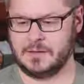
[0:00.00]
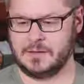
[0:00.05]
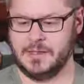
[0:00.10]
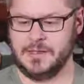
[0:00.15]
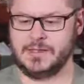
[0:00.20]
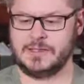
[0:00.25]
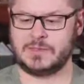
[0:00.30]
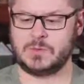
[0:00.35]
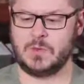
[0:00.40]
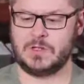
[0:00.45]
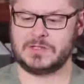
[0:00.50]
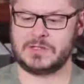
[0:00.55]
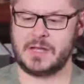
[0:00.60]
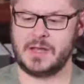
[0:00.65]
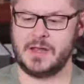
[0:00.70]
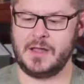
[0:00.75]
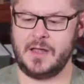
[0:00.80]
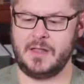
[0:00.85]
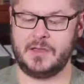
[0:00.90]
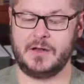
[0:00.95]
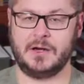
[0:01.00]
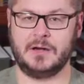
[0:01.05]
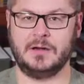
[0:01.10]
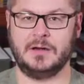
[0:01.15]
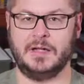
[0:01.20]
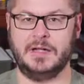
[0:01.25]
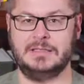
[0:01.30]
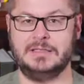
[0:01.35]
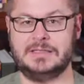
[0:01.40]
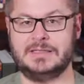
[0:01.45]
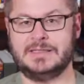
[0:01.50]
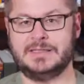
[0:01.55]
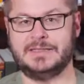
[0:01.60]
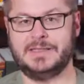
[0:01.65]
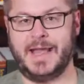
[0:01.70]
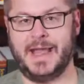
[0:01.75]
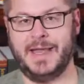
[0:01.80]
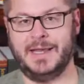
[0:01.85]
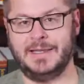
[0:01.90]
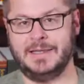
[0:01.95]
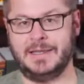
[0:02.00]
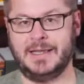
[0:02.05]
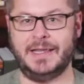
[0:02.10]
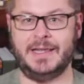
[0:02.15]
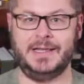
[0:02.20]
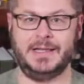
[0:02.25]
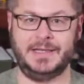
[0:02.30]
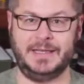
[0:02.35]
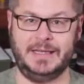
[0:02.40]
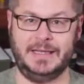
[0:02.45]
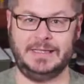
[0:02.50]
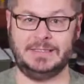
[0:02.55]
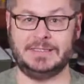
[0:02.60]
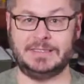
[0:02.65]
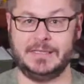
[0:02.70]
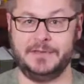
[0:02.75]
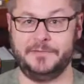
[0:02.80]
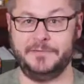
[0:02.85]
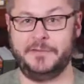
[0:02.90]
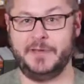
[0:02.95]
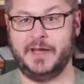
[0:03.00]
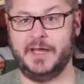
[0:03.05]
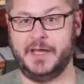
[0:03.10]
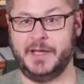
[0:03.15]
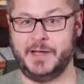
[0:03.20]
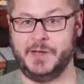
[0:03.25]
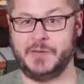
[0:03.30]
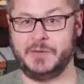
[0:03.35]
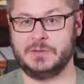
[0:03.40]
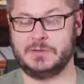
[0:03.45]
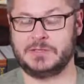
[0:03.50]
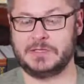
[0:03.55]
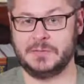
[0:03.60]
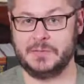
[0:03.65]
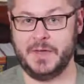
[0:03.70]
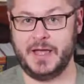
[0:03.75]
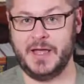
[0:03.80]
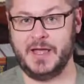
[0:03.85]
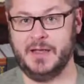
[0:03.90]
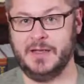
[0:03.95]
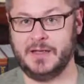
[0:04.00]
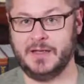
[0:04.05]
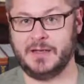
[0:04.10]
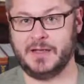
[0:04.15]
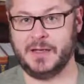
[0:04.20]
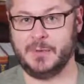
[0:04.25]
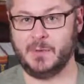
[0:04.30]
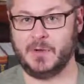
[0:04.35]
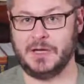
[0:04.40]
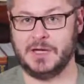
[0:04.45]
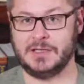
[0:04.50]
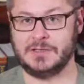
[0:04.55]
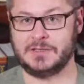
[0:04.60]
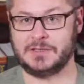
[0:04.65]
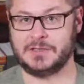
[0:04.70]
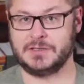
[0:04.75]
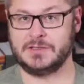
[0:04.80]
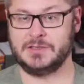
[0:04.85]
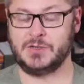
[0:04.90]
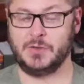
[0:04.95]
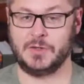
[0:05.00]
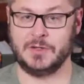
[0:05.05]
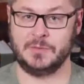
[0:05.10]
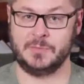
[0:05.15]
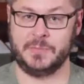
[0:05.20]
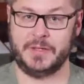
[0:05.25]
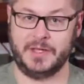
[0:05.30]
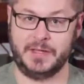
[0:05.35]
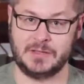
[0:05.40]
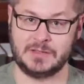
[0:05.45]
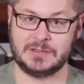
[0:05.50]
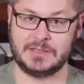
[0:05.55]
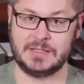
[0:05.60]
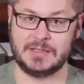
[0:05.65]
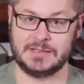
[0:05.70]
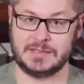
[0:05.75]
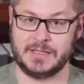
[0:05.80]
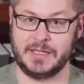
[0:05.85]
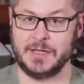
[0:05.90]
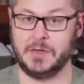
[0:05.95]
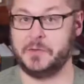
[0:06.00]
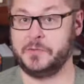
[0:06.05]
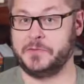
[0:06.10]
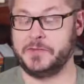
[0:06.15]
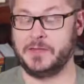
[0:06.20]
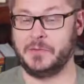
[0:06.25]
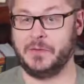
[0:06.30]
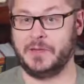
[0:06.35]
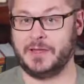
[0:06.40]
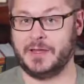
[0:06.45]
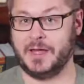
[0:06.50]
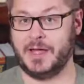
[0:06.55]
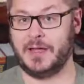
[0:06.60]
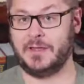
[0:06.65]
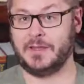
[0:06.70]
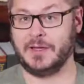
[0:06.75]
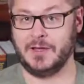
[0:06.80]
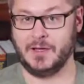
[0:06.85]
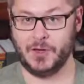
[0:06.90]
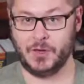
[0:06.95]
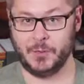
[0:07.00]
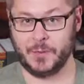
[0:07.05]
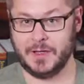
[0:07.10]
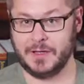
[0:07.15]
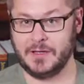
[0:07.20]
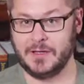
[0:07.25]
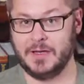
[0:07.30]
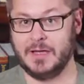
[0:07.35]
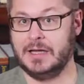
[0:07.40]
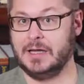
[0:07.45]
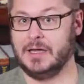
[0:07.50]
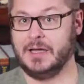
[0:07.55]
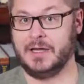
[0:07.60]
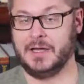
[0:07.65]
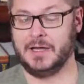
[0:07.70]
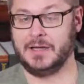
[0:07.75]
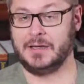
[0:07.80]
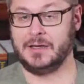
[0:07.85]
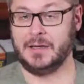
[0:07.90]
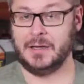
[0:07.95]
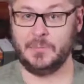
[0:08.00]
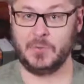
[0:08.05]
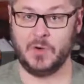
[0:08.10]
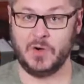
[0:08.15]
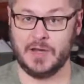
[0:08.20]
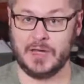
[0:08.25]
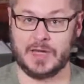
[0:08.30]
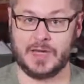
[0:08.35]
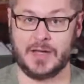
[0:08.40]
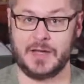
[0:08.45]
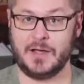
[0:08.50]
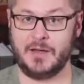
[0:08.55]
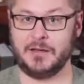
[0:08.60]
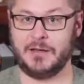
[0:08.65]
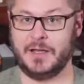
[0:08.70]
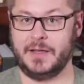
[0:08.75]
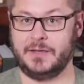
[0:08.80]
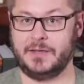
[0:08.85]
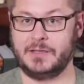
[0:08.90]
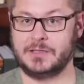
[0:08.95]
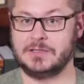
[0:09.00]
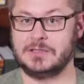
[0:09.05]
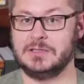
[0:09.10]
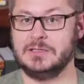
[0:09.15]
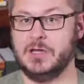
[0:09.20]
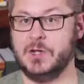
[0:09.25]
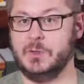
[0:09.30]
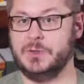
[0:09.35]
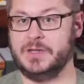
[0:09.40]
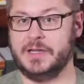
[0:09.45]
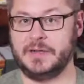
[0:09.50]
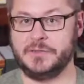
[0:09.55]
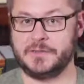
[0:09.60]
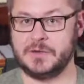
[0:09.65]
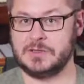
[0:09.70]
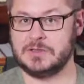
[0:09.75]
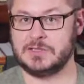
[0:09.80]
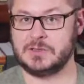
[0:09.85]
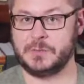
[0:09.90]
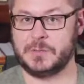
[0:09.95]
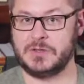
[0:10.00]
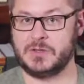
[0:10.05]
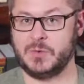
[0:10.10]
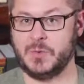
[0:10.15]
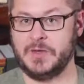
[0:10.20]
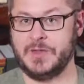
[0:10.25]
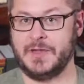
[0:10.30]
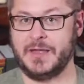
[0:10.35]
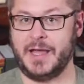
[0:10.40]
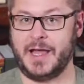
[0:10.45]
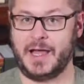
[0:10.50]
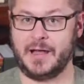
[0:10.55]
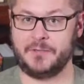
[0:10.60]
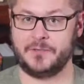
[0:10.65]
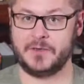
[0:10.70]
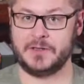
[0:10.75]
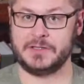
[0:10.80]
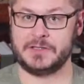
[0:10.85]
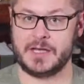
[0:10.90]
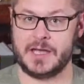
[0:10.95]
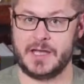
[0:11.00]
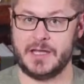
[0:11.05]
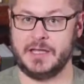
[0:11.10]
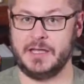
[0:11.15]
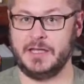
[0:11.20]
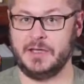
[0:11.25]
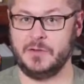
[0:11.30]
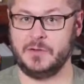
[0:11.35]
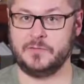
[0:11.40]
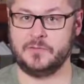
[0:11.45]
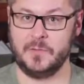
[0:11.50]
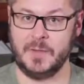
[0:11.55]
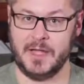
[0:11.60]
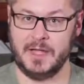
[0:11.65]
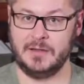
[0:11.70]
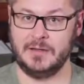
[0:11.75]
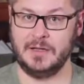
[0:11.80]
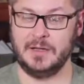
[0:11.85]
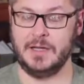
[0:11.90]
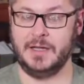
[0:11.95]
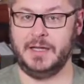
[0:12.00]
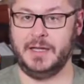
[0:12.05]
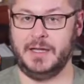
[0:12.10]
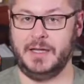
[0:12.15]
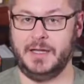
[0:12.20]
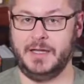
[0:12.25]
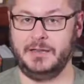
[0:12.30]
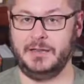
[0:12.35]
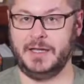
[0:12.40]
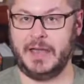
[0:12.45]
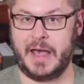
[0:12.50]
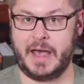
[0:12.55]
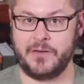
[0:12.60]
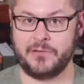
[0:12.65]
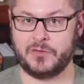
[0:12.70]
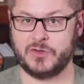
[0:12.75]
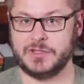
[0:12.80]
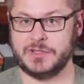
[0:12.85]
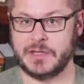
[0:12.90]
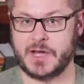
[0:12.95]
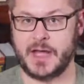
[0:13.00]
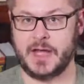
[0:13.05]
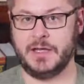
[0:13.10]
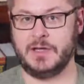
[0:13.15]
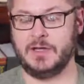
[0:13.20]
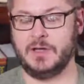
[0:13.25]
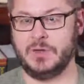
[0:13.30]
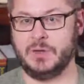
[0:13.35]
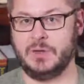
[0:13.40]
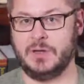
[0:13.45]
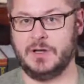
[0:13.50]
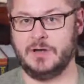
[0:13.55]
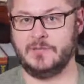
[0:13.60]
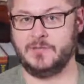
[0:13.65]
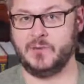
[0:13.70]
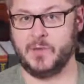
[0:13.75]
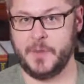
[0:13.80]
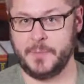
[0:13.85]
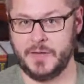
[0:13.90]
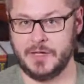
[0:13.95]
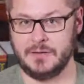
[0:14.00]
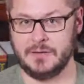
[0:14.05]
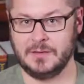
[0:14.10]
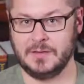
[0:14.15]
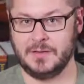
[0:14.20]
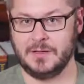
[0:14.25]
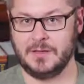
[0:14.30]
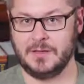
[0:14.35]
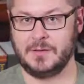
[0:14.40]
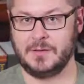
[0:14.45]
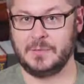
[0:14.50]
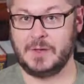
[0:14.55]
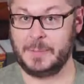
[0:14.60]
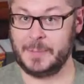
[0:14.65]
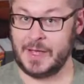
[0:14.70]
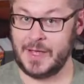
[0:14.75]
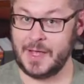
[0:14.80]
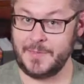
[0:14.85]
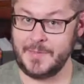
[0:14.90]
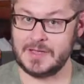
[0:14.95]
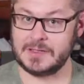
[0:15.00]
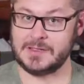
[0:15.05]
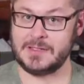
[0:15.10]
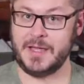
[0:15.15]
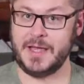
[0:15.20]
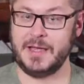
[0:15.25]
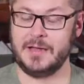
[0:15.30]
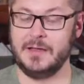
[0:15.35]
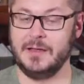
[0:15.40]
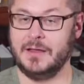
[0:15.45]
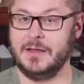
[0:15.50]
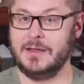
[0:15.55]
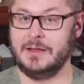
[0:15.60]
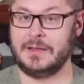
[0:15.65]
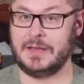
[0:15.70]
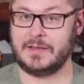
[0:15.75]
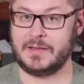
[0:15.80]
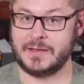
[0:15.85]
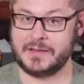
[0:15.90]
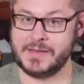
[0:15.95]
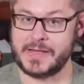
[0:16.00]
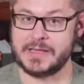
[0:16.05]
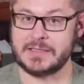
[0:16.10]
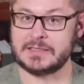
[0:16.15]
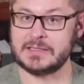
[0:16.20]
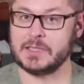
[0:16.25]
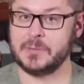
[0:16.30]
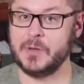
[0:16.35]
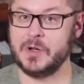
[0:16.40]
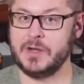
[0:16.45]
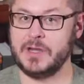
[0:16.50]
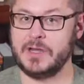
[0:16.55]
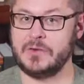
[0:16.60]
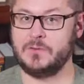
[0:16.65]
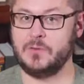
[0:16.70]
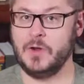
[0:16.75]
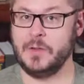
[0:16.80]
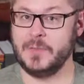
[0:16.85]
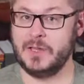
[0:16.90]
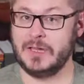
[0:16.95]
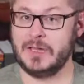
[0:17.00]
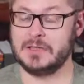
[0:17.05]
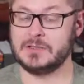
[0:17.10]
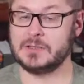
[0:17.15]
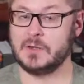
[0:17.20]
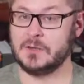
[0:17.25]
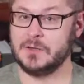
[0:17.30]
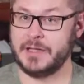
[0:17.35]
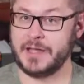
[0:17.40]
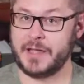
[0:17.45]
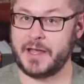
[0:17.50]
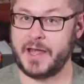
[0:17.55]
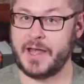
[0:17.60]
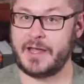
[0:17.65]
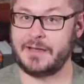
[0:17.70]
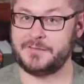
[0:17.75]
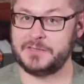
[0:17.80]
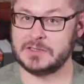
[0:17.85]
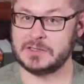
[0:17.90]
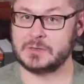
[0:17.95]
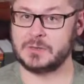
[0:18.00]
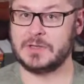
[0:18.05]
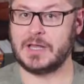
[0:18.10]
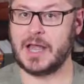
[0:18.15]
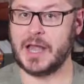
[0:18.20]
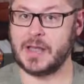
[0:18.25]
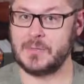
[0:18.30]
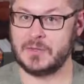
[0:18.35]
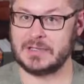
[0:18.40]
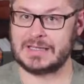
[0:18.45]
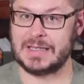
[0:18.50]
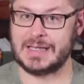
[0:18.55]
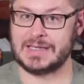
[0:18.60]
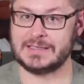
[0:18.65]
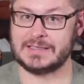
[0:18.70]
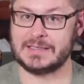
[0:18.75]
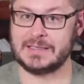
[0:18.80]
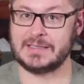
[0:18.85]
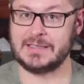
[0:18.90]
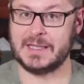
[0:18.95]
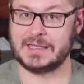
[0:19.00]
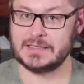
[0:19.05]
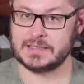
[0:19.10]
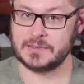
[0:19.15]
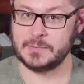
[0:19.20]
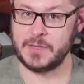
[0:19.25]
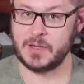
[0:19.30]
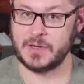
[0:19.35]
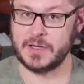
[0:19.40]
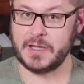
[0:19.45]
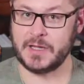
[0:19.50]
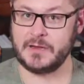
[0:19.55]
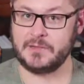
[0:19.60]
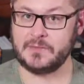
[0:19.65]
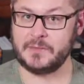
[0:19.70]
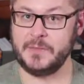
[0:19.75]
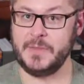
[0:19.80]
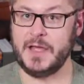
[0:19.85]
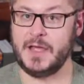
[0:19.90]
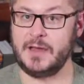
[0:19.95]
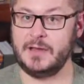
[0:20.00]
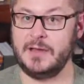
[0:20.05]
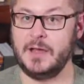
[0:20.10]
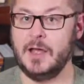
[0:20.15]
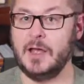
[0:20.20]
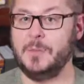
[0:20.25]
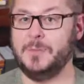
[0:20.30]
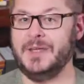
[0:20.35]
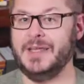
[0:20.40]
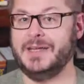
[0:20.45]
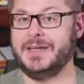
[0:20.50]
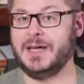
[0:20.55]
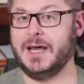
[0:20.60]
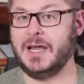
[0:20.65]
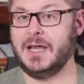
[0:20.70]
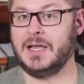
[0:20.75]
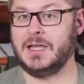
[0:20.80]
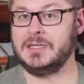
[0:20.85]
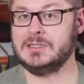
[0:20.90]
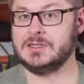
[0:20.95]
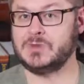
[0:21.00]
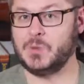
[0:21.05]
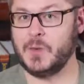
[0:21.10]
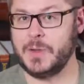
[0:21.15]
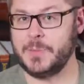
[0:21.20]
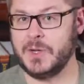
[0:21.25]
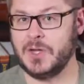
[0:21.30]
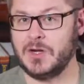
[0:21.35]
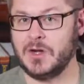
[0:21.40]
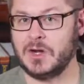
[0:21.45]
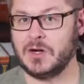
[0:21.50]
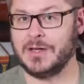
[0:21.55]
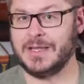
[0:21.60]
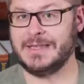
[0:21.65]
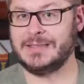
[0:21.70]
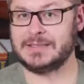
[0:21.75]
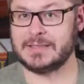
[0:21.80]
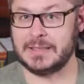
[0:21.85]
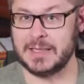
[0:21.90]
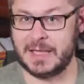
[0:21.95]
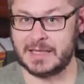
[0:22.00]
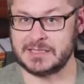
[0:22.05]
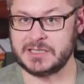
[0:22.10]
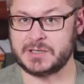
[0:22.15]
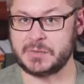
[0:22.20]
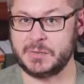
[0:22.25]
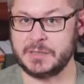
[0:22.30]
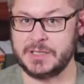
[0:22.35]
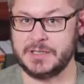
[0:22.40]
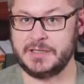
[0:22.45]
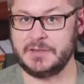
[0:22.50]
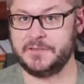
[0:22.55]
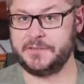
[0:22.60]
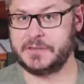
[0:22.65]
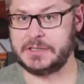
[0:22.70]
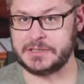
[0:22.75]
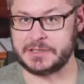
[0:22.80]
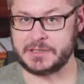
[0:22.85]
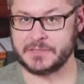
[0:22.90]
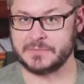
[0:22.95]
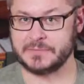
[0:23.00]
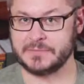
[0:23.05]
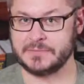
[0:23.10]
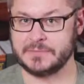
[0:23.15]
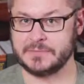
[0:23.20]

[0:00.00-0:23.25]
This was another insanely easy video to make. I watched Jordan Peterson's interview with Kathy Newman, and he pointed out that there's no difference between the average IQ of men and the average IQ of women. But Muhammad said that the testimony of women is only half as reliable as the testimony of men because women are intellectually deficient.